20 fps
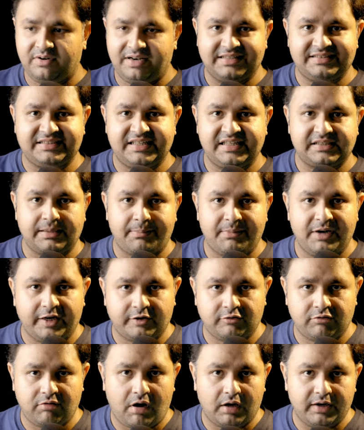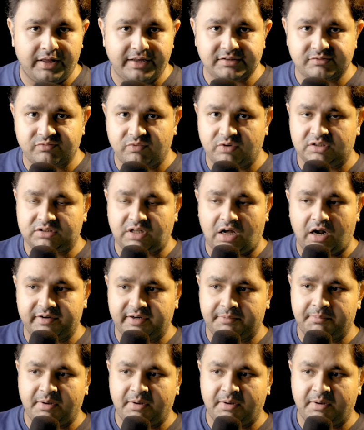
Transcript: let's say some electronics worth 100